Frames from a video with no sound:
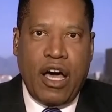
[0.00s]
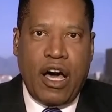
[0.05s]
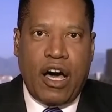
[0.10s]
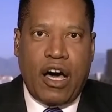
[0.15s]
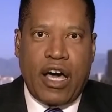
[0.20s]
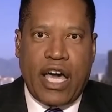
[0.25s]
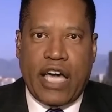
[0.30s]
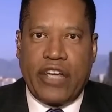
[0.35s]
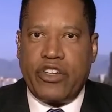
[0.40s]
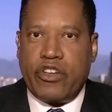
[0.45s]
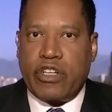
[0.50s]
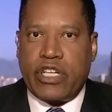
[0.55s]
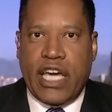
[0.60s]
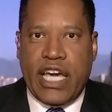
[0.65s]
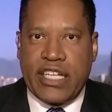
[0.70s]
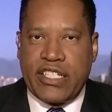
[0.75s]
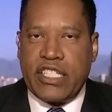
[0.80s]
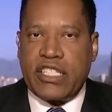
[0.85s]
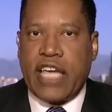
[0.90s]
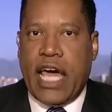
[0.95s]
Uh, and your
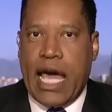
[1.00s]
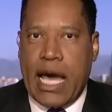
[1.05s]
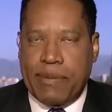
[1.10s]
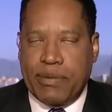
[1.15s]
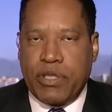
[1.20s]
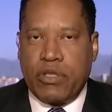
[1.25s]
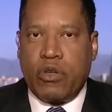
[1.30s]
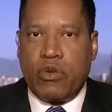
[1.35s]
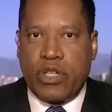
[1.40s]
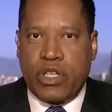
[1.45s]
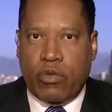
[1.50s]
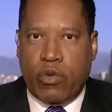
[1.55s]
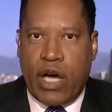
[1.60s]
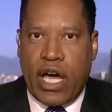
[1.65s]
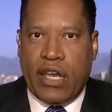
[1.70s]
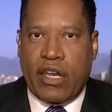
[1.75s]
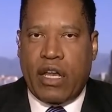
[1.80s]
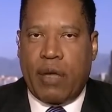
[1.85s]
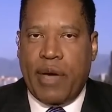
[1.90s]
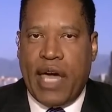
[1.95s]
guest is absolutely
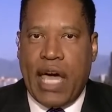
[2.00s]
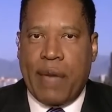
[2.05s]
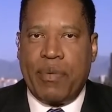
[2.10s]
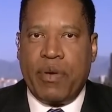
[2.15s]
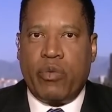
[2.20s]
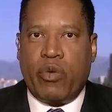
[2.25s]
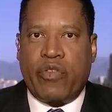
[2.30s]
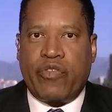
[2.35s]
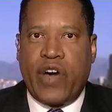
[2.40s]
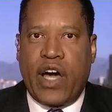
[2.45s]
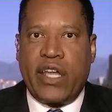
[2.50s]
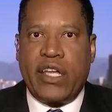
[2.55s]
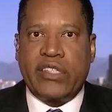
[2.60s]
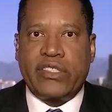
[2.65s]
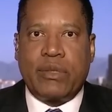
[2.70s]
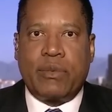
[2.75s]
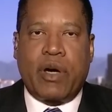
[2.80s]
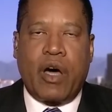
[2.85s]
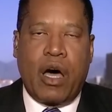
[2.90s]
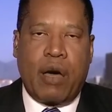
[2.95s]
right, and I'm happy we're finding
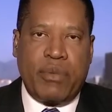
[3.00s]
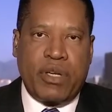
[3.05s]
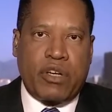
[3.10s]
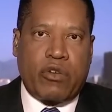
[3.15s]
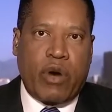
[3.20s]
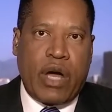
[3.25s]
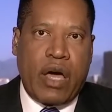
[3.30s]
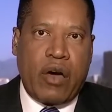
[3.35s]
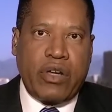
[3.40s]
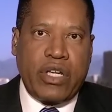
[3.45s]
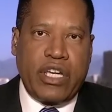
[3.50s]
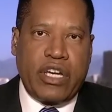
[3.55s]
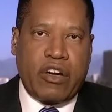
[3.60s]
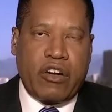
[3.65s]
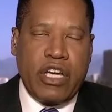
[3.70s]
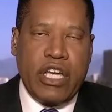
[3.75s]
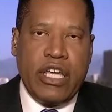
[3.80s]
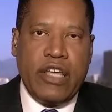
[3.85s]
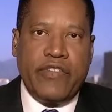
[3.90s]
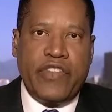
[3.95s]
some common ground
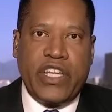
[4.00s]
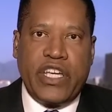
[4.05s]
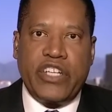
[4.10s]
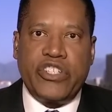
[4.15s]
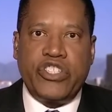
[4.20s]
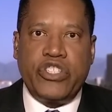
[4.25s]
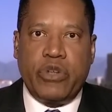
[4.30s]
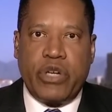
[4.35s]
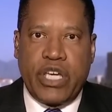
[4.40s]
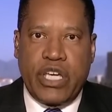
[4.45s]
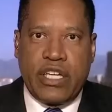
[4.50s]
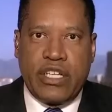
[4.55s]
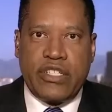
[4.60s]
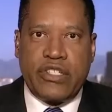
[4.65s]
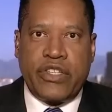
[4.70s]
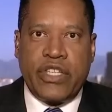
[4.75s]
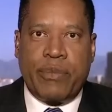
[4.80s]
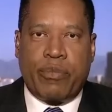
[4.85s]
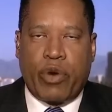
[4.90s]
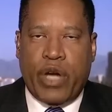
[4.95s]
here. The issue
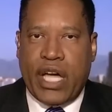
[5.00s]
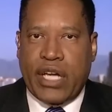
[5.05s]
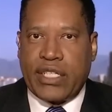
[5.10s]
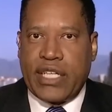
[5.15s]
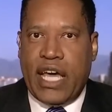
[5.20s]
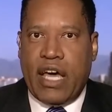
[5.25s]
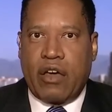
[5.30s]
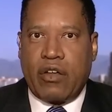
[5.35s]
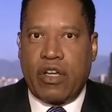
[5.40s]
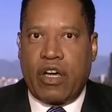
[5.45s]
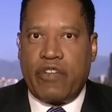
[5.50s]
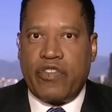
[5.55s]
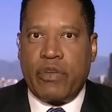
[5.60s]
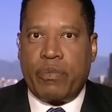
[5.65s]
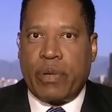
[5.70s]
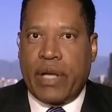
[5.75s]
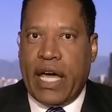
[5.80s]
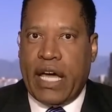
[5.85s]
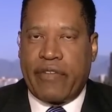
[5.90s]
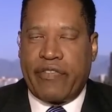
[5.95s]
is the breakdown of
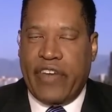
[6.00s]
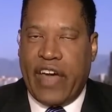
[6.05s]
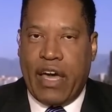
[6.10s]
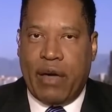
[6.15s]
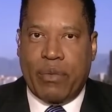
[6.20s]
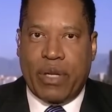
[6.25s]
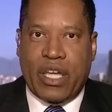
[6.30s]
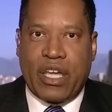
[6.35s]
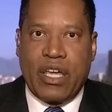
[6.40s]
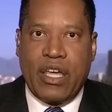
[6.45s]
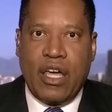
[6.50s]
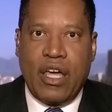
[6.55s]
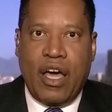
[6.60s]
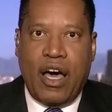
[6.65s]
the black family.